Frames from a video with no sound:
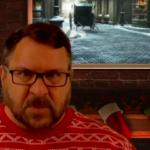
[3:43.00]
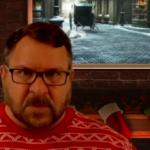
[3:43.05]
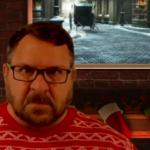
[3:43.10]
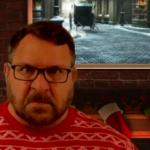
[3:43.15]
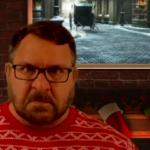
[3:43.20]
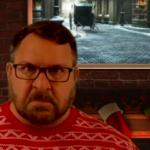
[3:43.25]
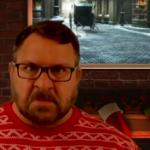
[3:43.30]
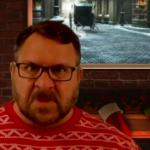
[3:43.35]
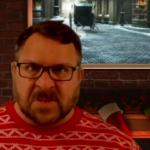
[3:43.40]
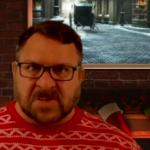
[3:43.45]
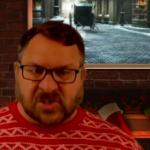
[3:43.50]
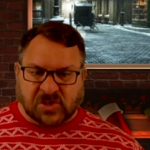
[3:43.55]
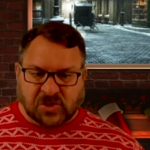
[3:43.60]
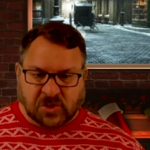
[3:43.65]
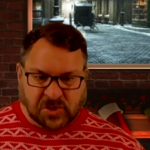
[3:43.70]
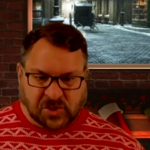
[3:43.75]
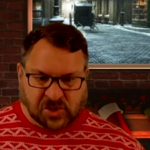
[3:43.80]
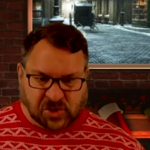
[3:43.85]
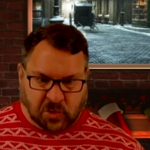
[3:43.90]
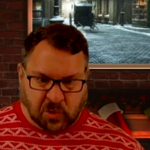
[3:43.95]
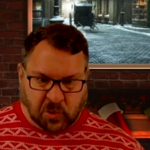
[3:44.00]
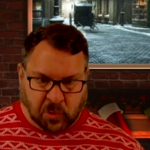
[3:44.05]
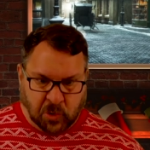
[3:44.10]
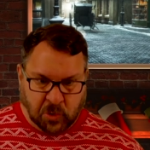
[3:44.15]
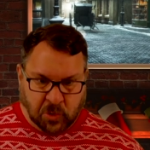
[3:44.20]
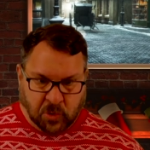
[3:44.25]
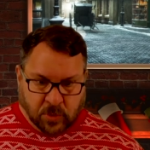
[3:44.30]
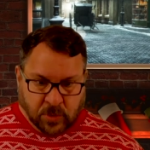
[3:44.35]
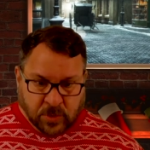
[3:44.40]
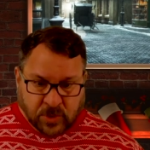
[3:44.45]
"Mr.
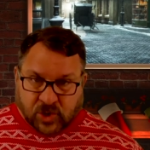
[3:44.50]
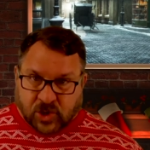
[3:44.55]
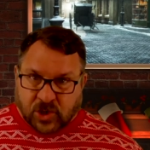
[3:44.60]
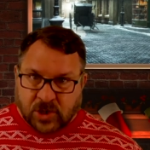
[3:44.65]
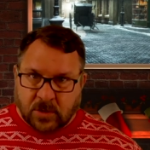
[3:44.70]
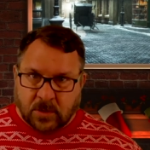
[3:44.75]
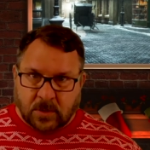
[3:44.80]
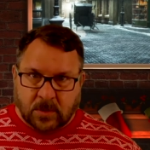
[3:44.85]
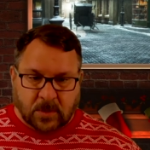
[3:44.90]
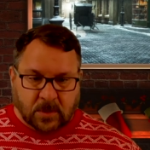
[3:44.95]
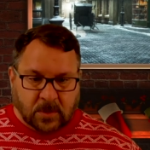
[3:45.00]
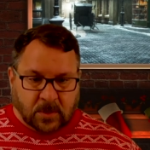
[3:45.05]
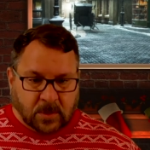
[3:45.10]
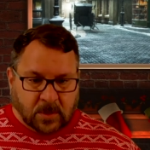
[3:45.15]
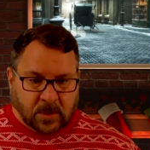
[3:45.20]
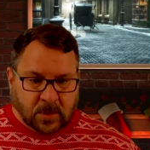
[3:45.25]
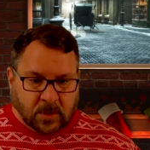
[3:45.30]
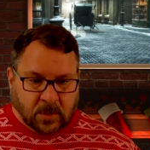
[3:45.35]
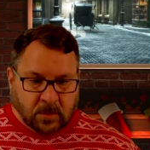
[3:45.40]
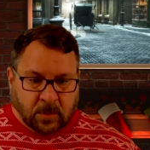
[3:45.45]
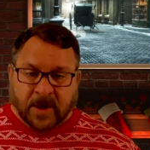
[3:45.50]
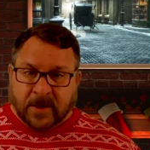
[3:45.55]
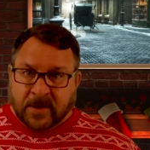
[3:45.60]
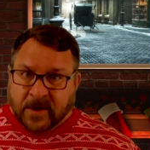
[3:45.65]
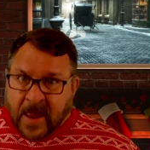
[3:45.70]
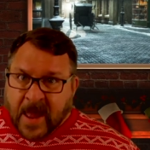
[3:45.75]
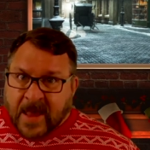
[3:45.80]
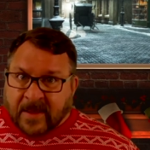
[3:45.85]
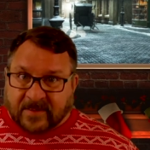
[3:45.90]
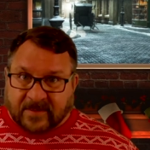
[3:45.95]
Scrooge?" "Why,
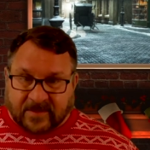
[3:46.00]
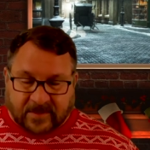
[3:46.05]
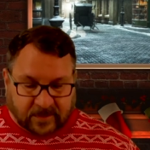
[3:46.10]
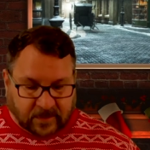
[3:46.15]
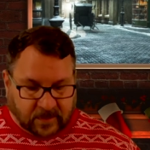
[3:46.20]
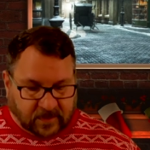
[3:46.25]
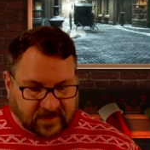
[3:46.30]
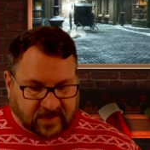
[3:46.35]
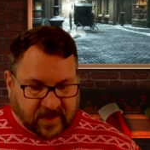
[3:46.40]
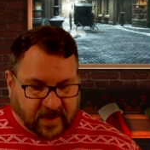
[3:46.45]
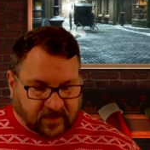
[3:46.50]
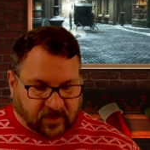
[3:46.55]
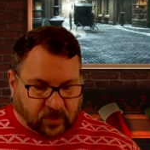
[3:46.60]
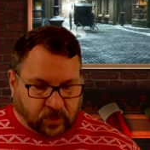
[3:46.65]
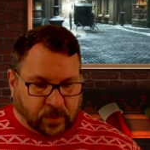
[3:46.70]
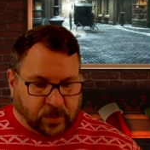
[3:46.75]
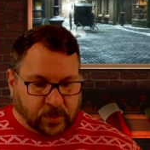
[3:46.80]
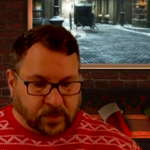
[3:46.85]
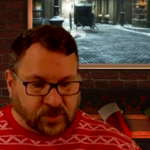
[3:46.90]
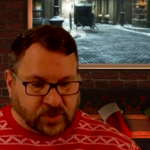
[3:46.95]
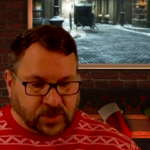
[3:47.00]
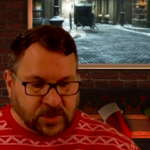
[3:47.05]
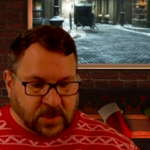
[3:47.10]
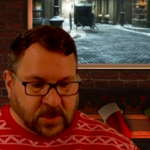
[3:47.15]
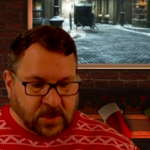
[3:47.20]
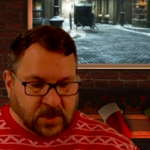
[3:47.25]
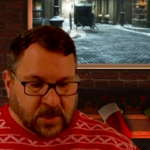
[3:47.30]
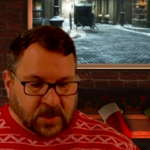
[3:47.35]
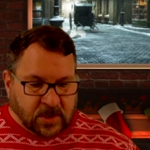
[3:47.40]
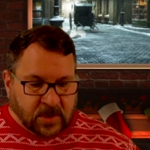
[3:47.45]
yes," said Scrooge.
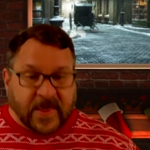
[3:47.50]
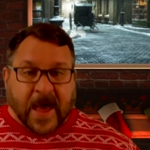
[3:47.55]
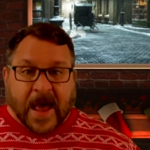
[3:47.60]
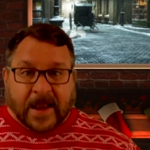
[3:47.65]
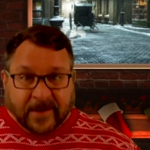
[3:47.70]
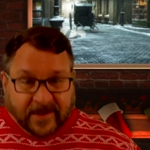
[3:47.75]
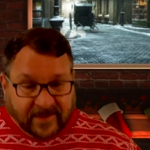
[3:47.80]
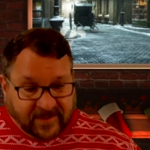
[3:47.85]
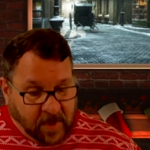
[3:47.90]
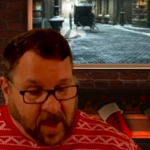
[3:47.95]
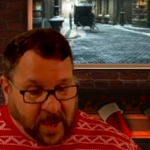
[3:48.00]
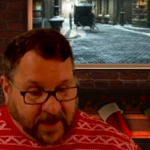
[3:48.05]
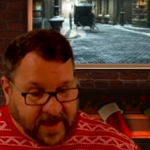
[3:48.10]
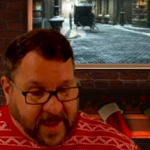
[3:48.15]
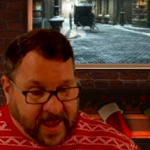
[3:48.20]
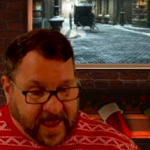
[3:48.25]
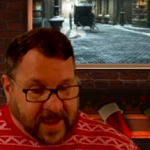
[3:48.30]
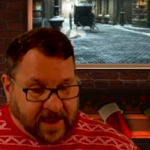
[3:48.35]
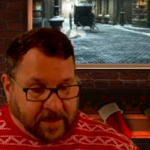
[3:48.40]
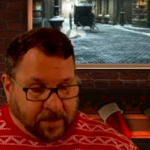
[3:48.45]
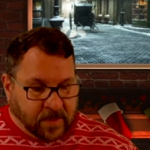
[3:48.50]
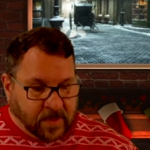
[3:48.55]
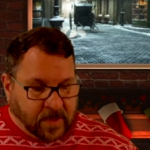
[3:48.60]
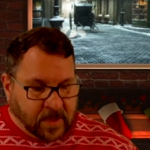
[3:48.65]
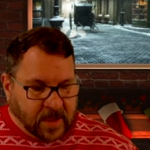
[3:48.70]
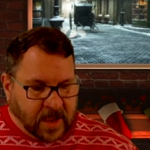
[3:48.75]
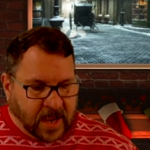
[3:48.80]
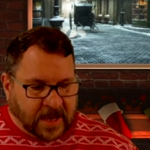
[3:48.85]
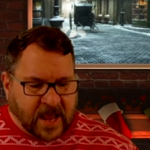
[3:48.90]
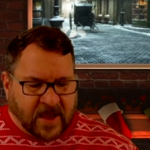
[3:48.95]
"That is my name,
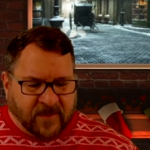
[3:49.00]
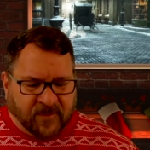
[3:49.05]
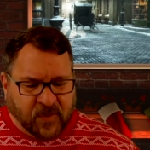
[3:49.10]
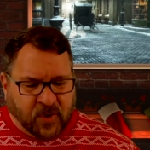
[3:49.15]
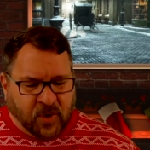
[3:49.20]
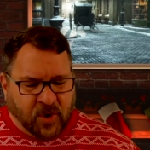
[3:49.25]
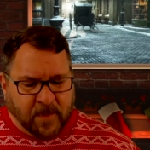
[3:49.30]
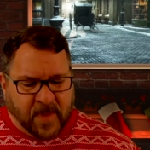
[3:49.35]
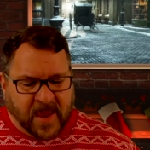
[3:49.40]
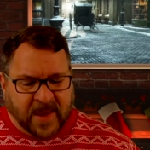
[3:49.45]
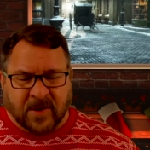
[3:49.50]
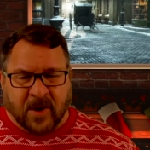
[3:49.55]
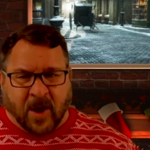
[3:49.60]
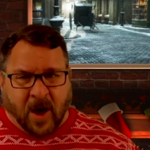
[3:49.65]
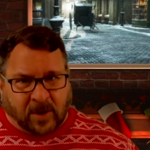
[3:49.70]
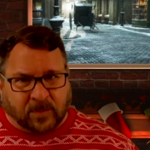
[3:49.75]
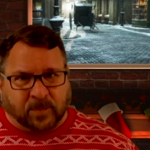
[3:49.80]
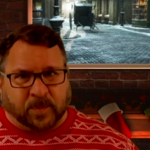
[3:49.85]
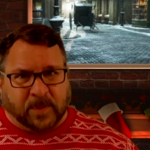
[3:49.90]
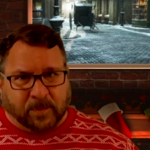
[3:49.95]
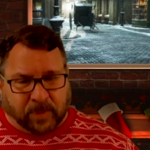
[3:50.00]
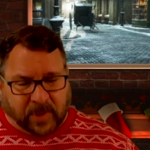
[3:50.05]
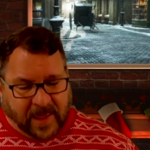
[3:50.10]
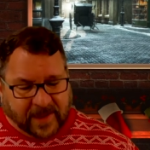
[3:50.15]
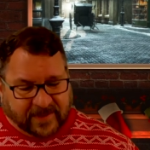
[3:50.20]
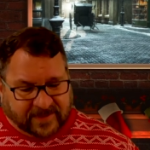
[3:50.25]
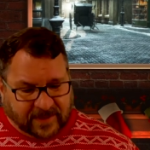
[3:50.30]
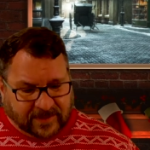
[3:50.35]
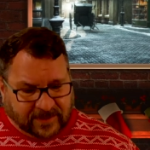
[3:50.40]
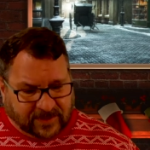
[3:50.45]
and I fear it may not be
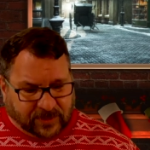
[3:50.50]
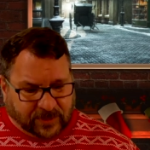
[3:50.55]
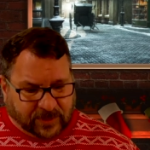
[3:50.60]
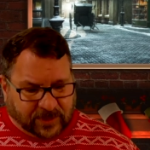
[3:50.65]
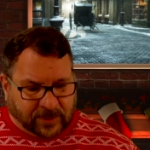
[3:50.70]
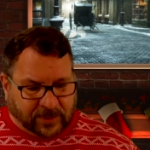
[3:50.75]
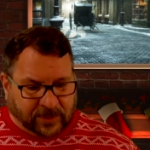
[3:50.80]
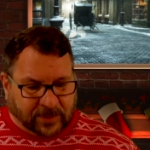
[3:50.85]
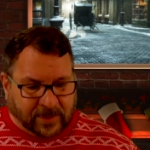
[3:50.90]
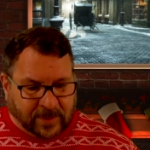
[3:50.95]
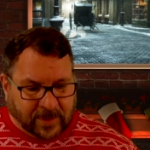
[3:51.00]
pleasant to you.